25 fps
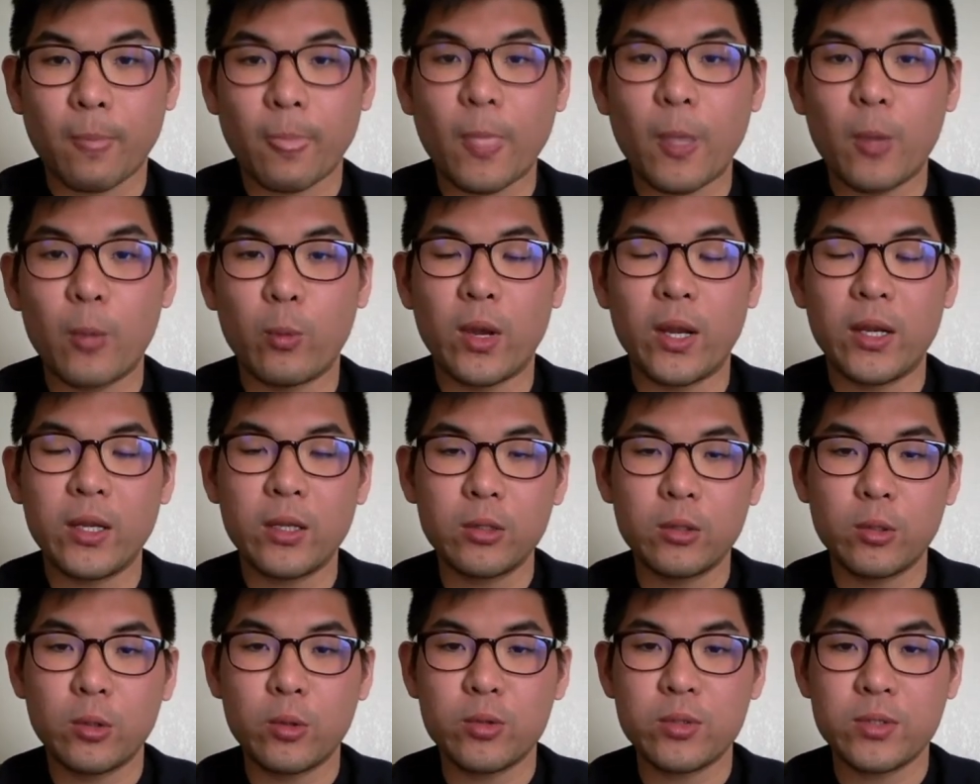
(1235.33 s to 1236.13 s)

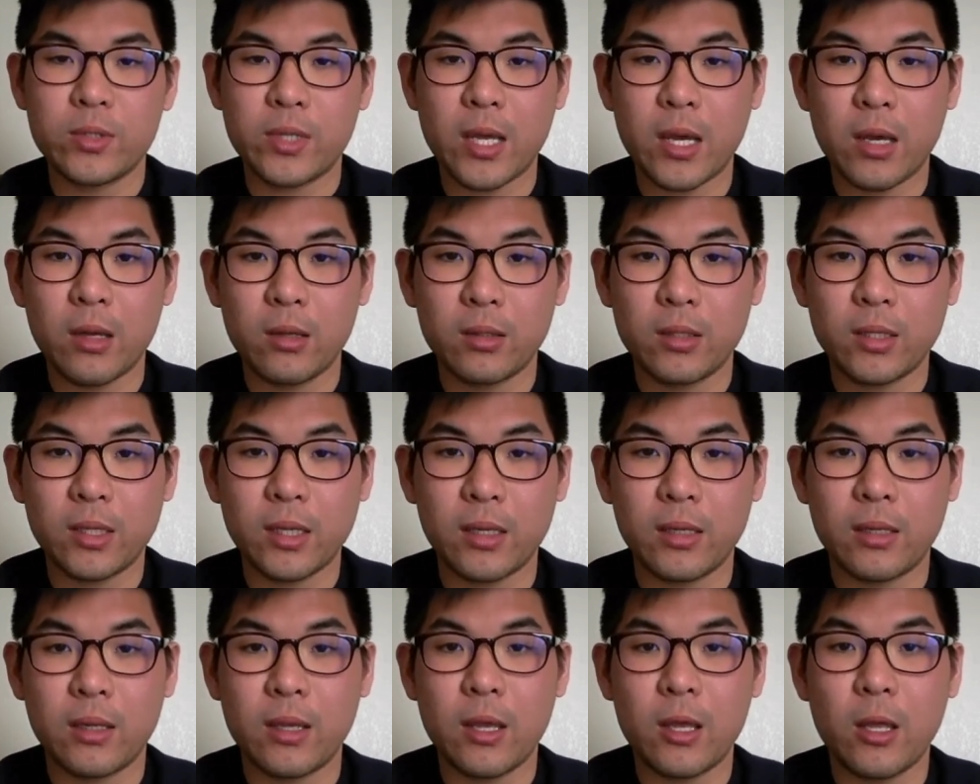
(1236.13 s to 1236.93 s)
writing those down
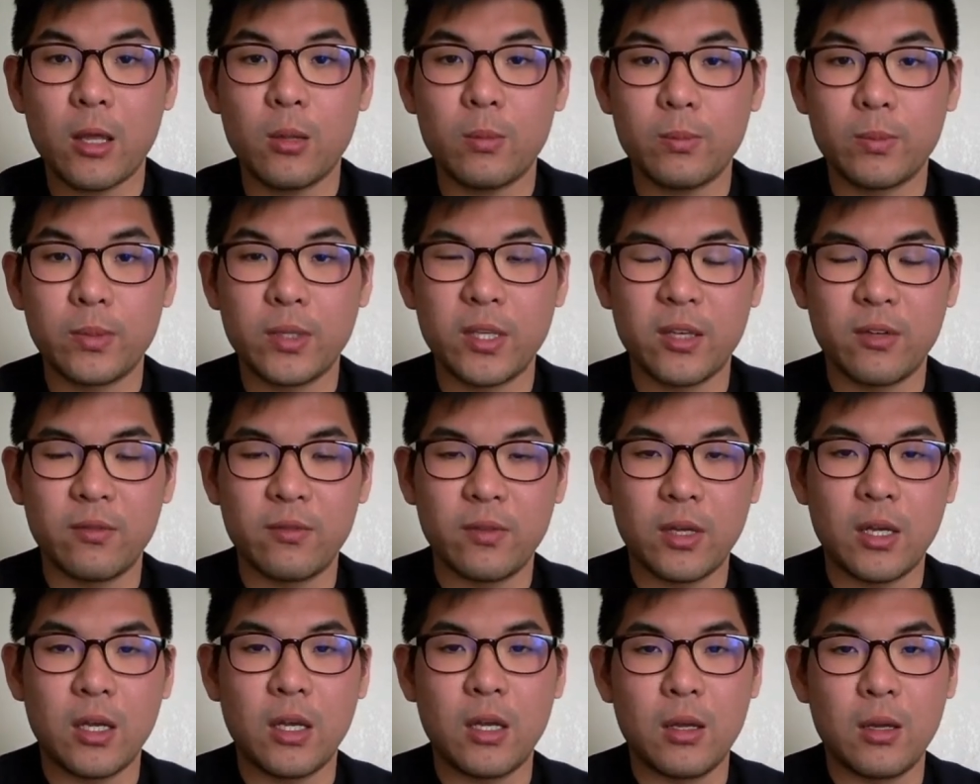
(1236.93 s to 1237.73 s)
can help give
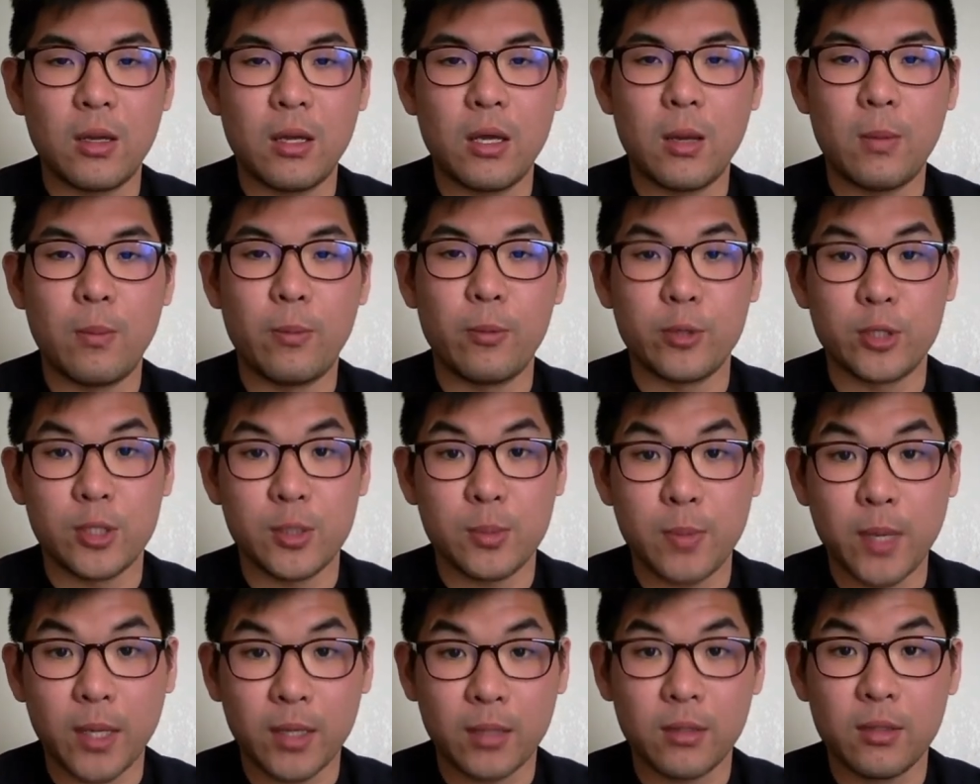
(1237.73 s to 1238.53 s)
a, a
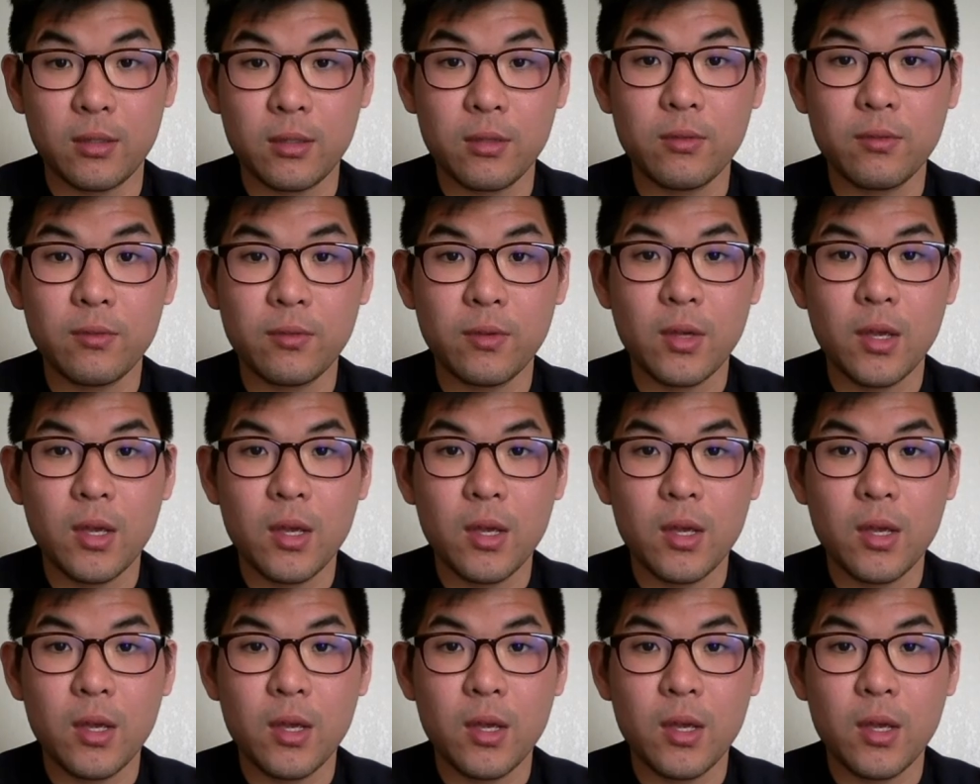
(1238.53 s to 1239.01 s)
perspective